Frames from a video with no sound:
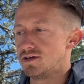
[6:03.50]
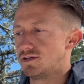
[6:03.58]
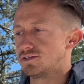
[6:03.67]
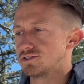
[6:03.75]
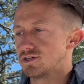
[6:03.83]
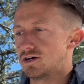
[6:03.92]

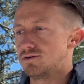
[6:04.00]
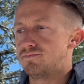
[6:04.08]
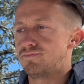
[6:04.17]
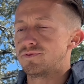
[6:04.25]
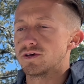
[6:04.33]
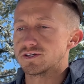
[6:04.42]
So
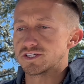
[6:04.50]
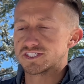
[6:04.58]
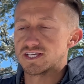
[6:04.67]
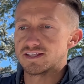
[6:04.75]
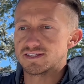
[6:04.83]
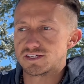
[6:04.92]
I'll just
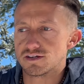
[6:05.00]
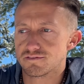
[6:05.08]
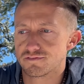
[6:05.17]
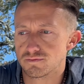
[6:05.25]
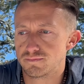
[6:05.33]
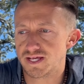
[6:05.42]
set this here
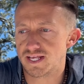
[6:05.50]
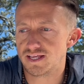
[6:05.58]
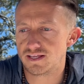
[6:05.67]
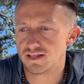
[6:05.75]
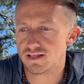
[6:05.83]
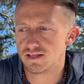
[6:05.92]
for a
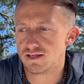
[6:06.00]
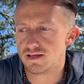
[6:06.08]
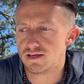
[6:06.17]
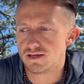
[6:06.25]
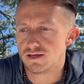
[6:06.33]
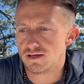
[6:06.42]
minute
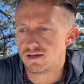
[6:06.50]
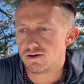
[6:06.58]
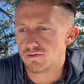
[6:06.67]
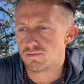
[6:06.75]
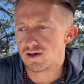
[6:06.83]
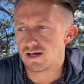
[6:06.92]

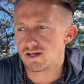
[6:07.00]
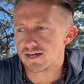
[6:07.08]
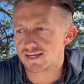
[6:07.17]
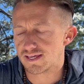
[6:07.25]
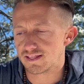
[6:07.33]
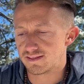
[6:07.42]
while I
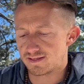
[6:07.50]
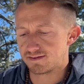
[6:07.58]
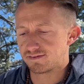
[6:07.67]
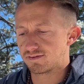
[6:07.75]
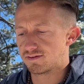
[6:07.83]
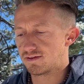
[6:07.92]
get
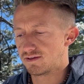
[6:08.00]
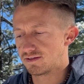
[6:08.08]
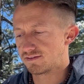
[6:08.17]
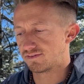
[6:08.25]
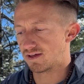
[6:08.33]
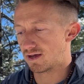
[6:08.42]
this
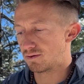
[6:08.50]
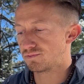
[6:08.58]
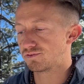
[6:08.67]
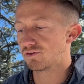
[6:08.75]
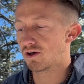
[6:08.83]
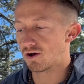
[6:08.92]
set up.
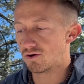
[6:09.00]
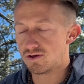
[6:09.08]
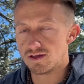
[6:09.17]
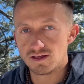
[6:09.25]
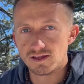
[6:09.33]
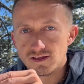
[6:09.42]
So
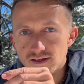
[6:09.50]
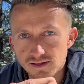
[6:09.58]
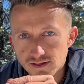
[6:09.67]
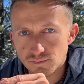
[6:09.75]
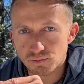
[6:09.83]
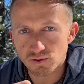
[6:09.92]

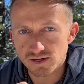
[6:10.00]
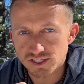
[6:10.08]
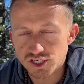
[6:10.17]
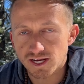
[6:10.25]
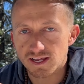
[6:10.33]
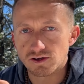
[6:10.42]
important
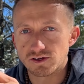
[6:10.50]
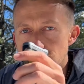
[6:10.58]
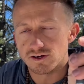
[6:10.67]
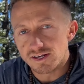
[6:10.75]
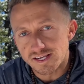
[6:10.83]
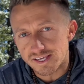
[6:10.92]
to check out
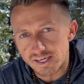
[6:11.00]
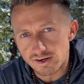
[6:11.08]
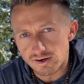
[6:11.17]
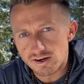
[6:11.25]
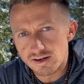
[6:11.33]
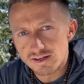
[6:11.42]
your
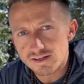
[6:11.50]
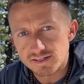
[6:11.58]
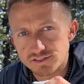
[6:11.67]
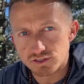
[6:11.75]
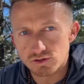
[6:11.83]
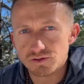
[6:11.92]
gear
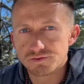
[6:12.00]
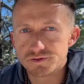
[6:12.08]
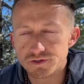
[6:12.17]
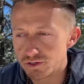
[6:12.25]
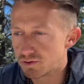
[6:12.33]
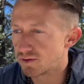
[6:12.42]
as you're going
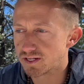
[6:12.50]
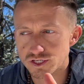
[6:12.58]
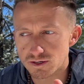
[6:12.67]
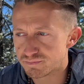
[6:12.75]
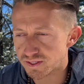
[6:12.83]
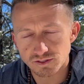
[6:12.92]
through. You don't wanna
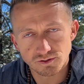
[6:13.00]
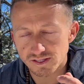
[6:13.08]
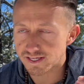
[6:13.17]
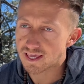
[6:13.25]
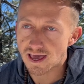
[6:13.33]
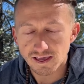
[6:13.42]
jump into it
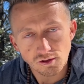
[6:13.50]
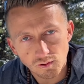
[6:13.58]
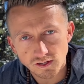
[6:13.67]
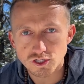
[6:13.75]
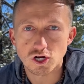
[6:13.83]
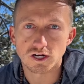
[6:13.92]
like, yeah, you
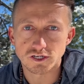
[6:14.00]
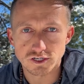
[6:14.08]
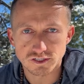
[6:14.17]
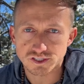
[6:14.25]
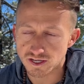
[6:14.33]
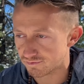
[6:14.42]
wanna charge
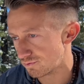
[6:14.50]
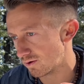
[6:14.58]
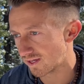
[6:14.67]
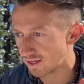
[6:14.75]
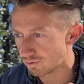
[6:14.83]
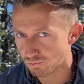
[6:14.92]
your stuff, you
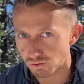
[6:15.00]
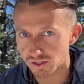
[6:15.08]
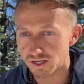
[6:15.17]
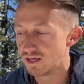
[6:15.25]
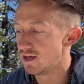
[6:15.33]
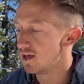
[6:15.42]
wanna get
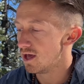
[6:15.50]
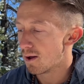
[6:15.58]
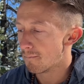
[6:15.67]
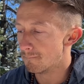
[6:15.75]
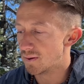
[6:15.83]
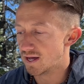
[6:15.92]
rolling.
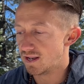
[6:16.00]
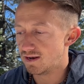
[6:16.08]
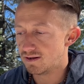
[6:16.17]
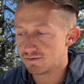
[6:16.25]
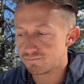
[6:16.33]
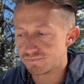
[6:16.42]
But
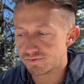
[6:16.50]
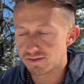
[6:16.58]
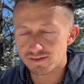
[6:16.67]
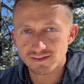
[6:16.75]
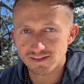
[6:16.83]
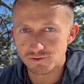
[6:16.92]

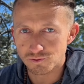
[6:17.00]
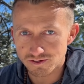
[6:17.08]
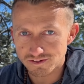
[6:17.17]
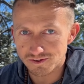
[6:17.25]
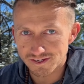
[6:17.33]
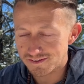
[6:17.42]
in order
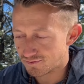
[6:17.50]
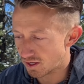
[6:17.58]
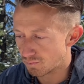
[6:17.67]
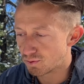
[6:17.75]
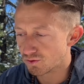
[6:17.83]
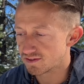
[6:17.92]
to do it, you
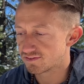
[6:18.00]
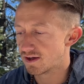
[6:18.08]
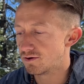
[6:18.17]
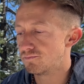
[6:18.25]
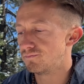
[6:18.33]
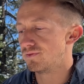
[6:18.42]
gotta pull this out.